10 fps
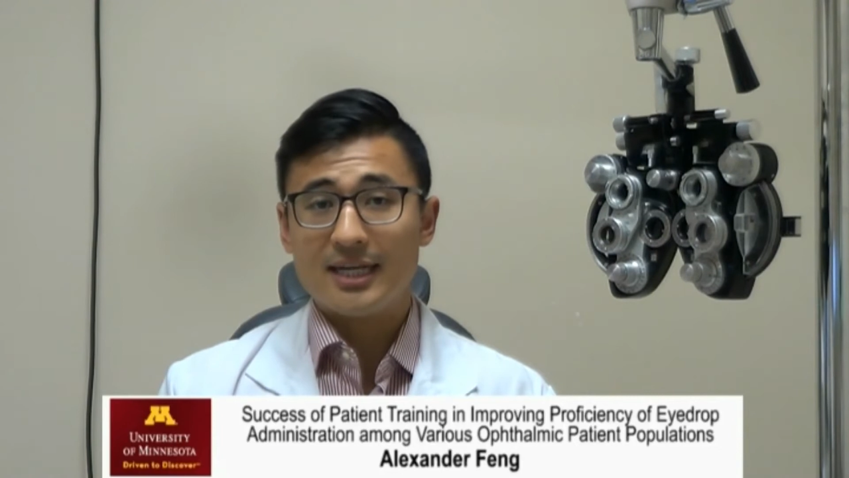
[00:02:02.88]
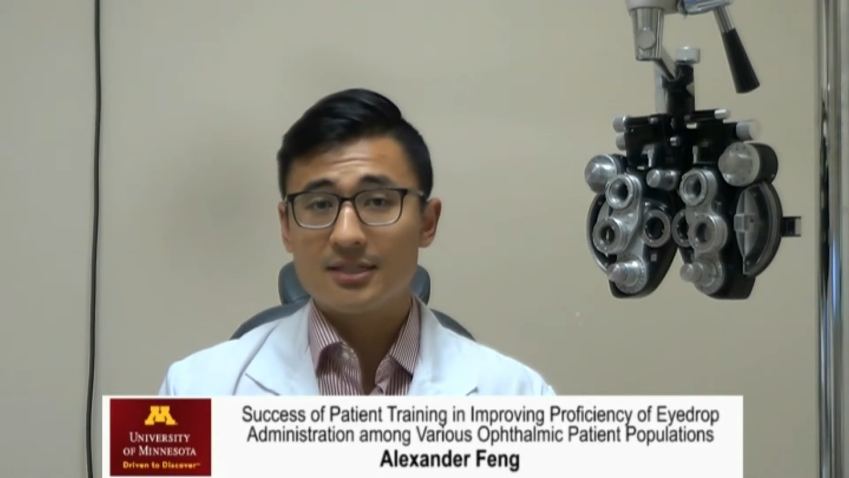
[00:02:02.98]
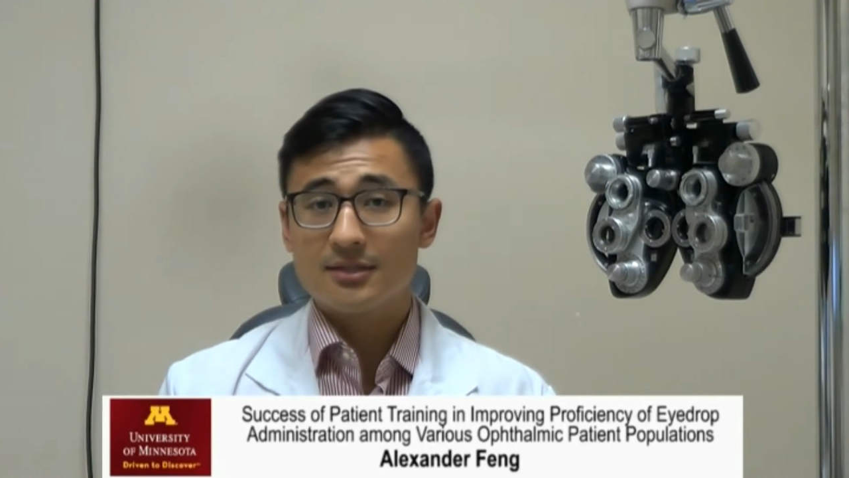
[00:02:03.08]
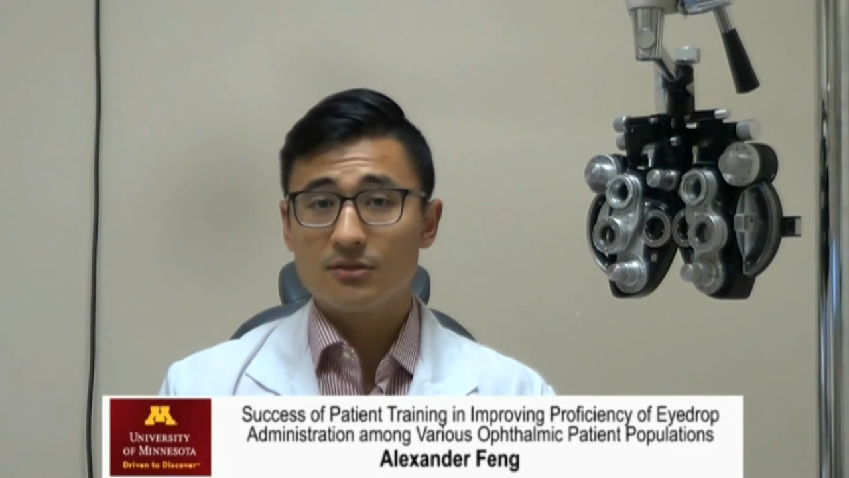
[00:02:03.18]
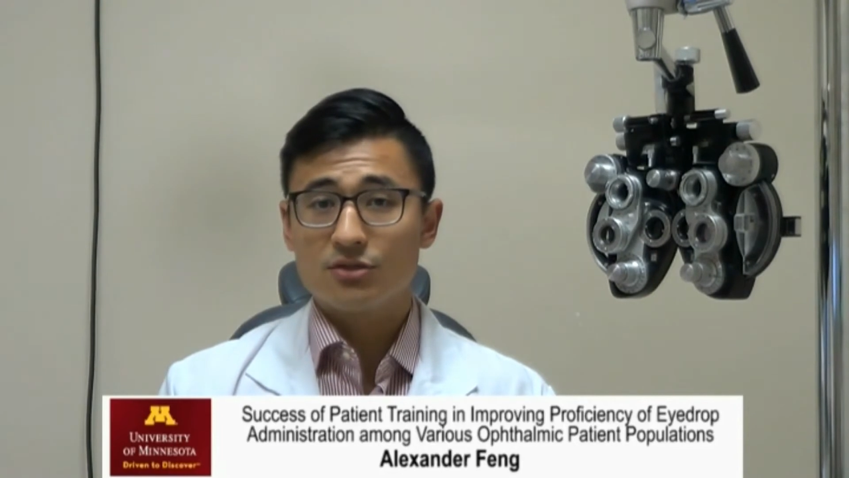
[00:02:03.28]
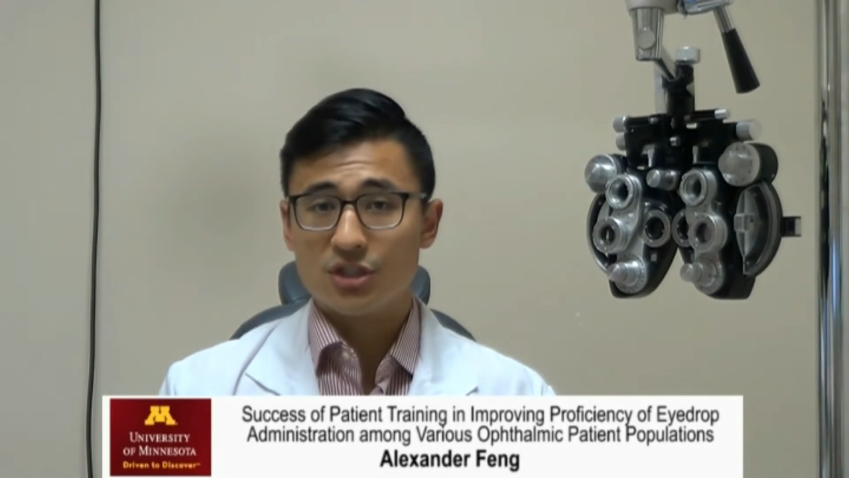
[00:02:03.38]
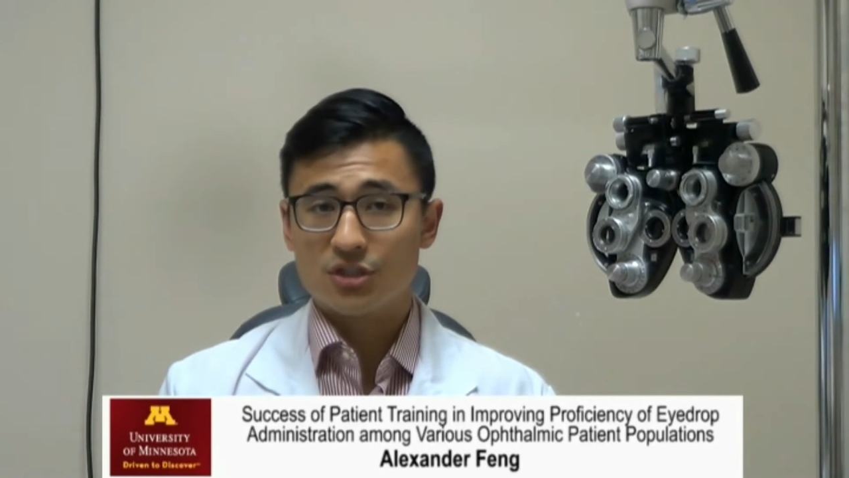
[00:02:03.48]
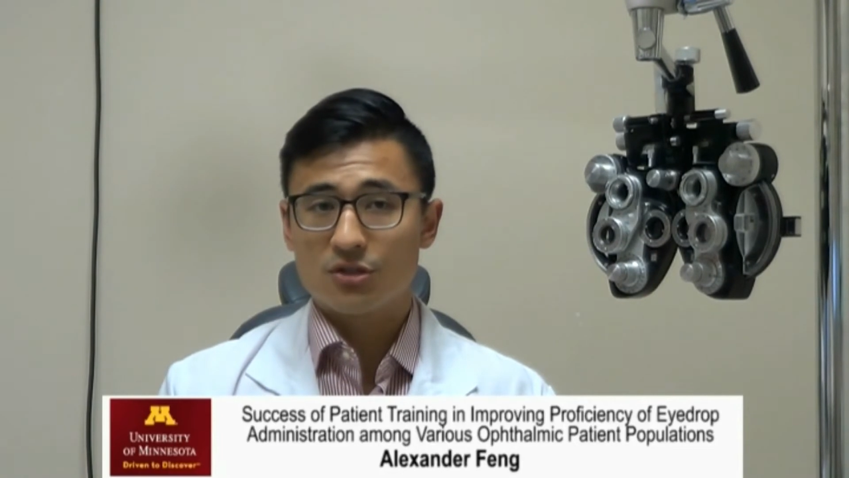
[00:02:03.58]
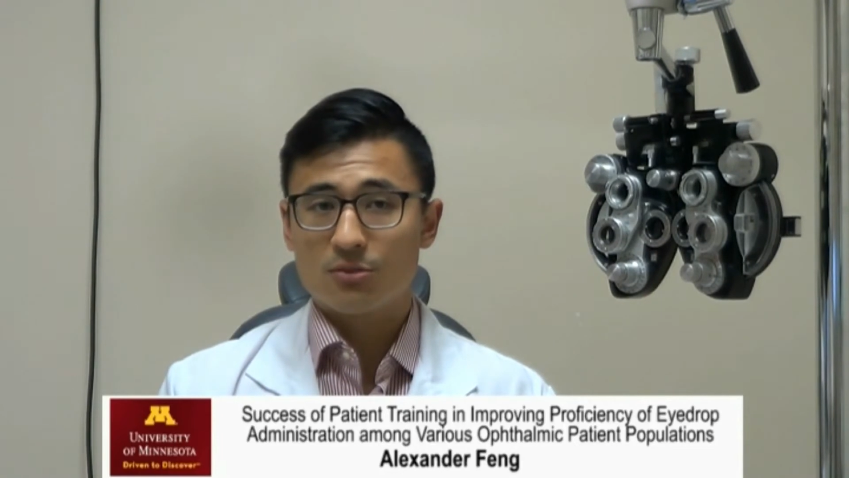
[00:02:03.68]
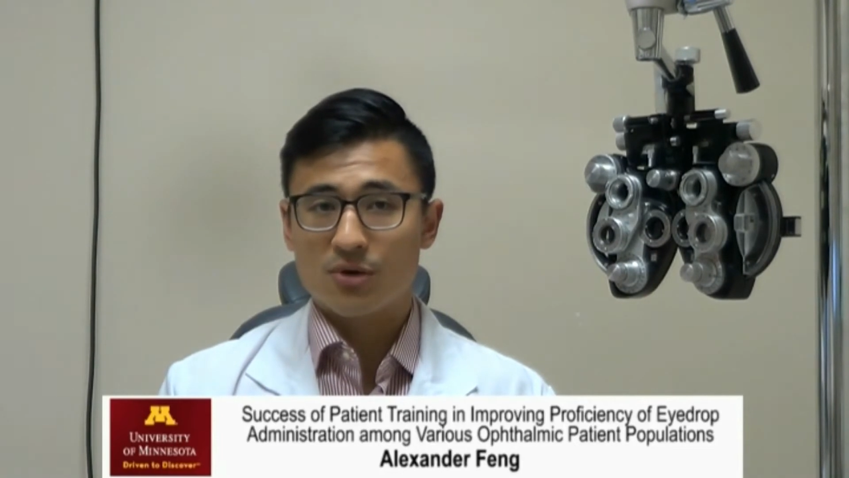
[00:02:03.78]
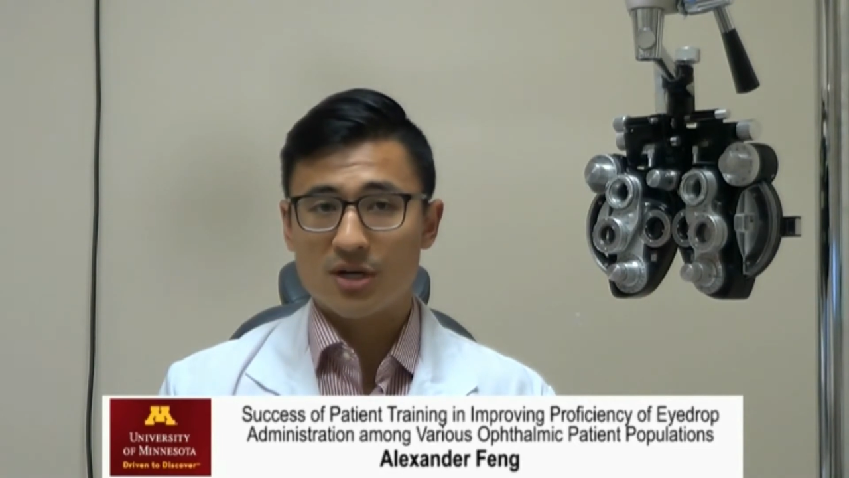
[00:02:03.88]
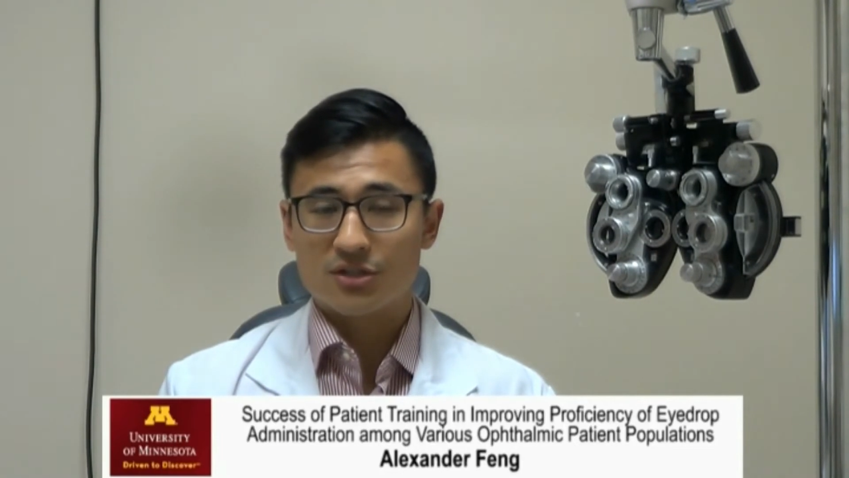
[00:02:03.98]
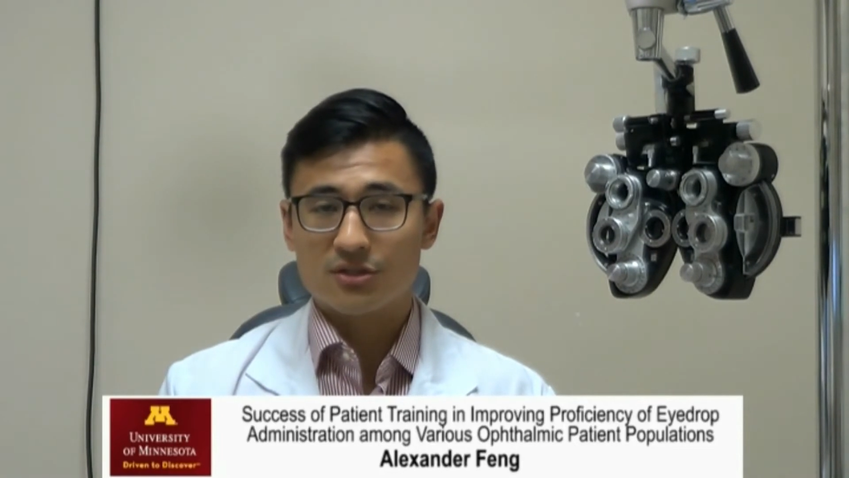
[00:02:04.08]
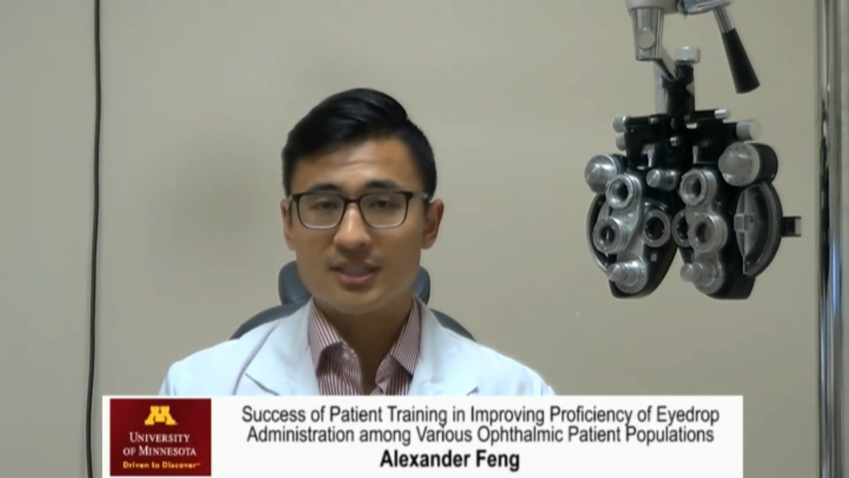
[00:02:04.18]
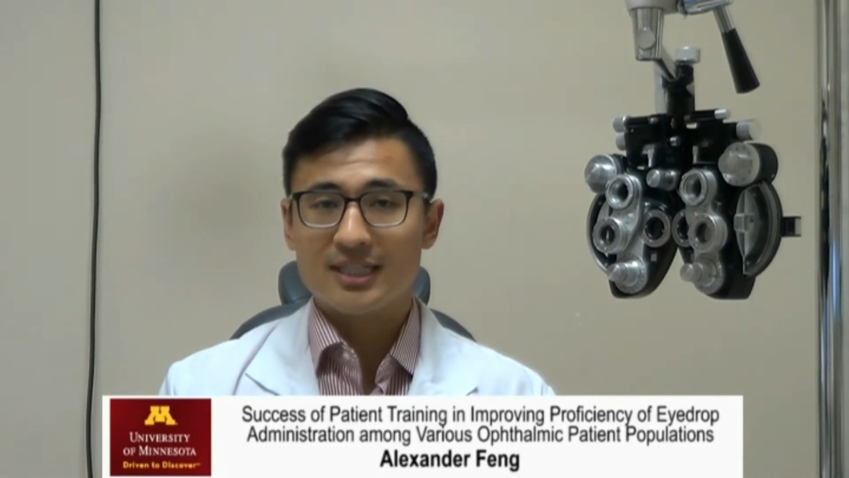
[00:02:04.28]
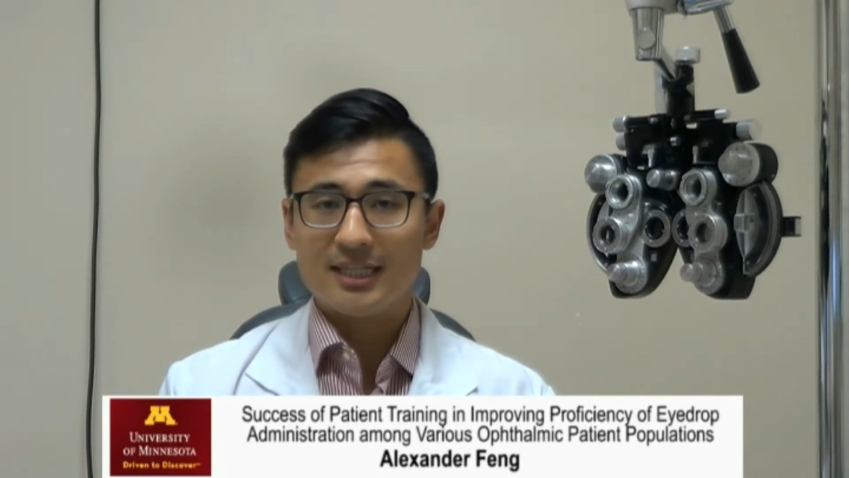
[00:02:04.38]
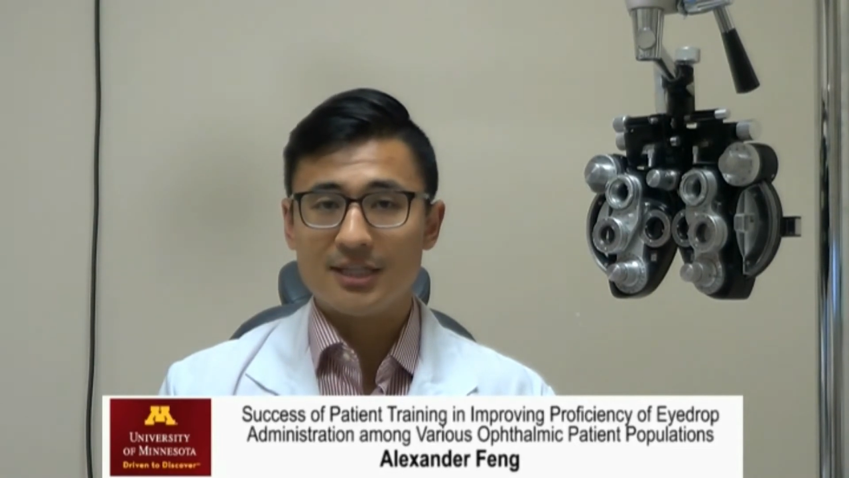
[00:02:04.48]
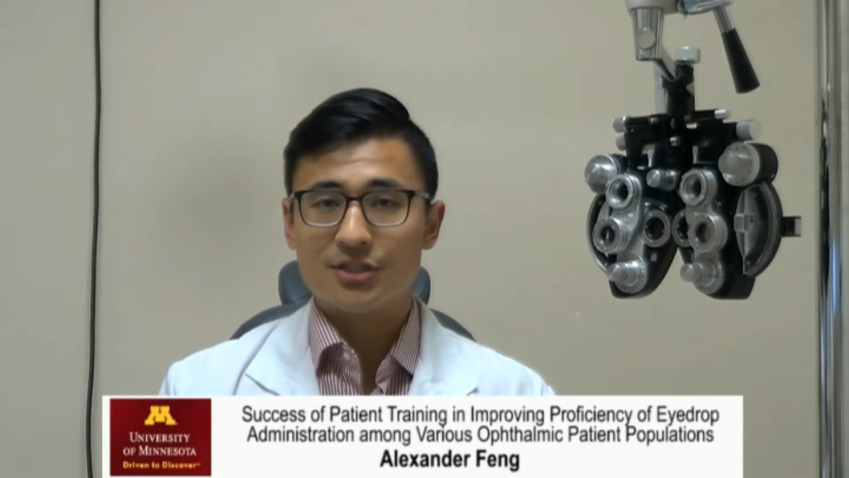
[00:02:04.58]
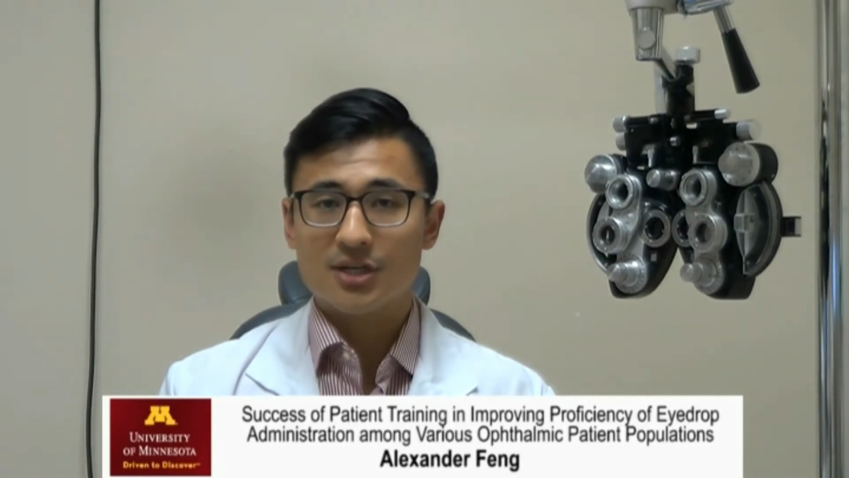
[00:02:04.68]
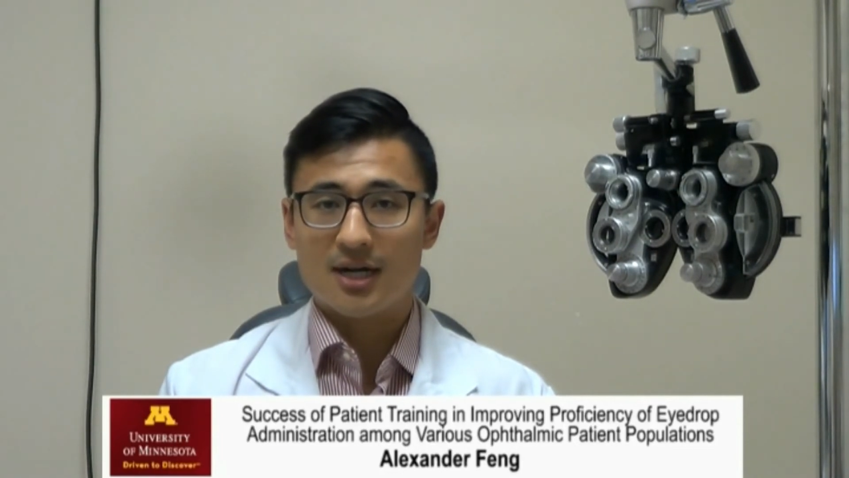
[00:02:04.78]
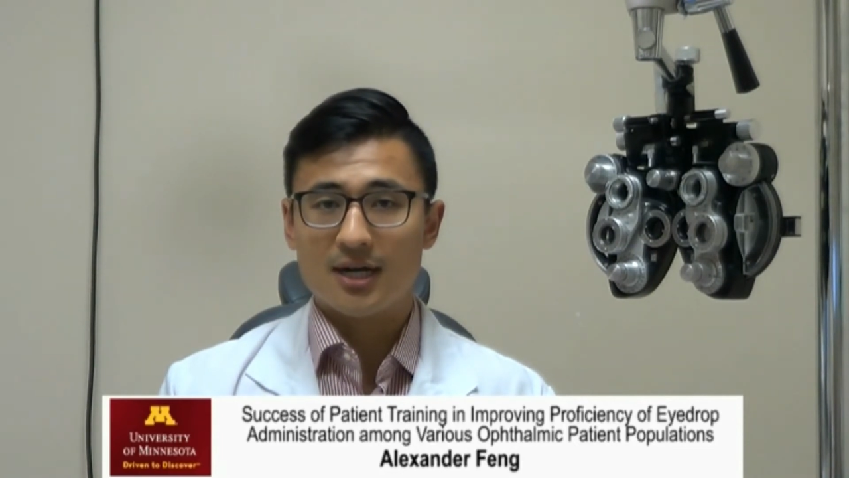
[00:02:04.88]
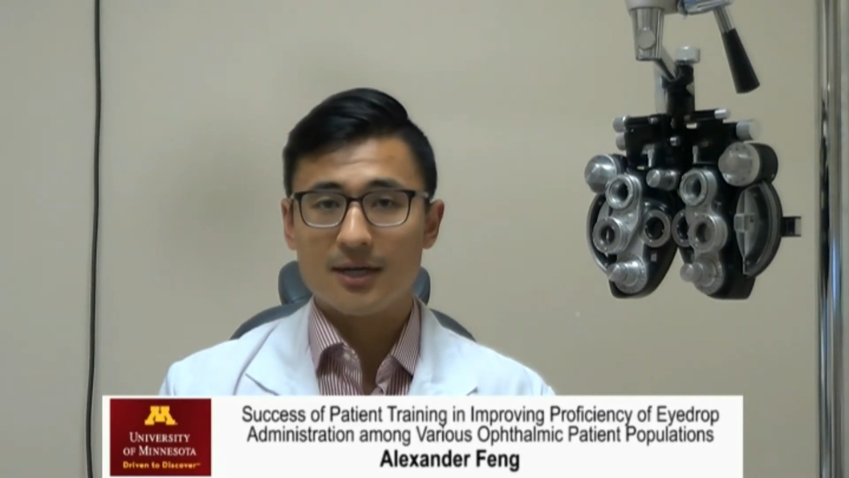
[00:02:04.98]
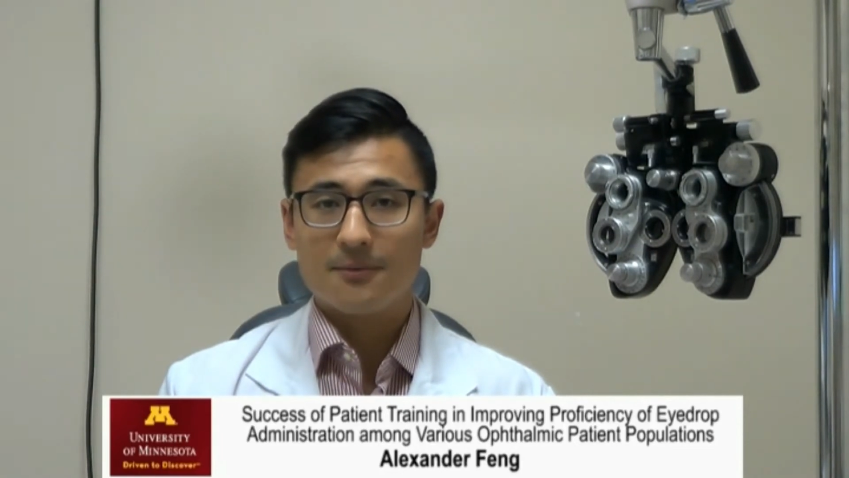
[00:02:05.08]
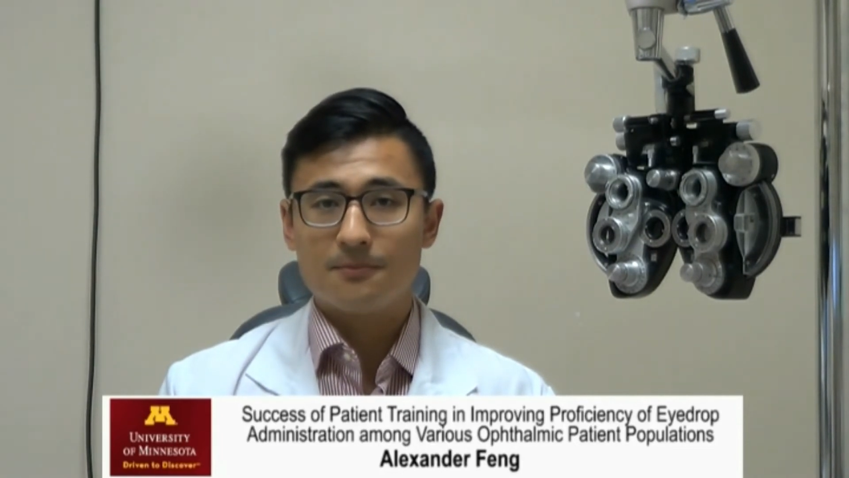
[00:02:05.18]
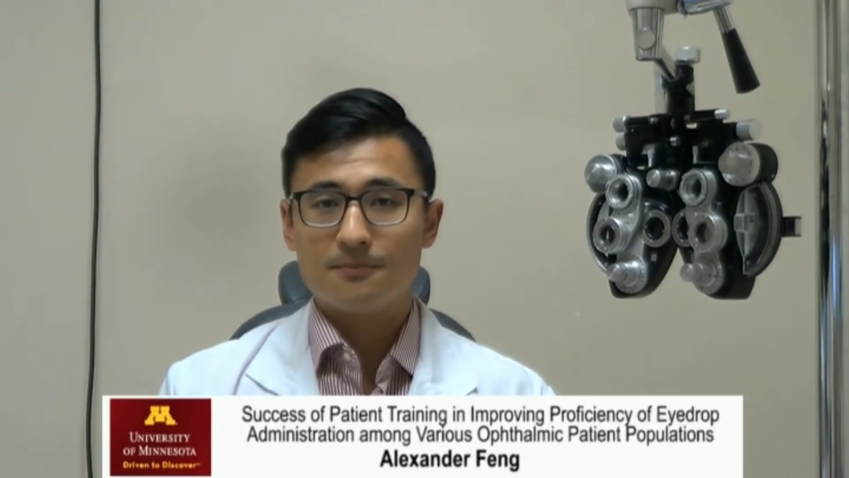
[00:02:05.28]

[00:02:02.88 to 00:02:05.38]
nasal digital pressure to each eye.